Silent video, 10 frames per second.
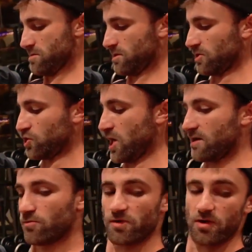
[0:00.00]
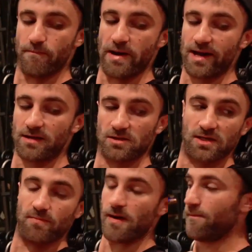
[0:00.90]
contract with your back. You
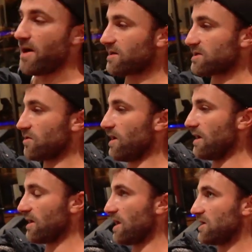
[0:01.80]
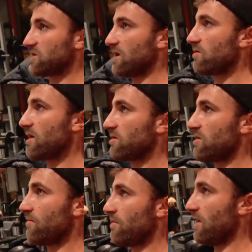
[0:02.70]
see my back is really engaged now rather
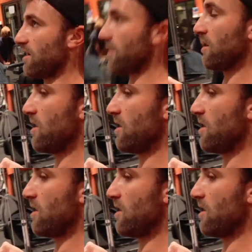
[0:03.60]
than my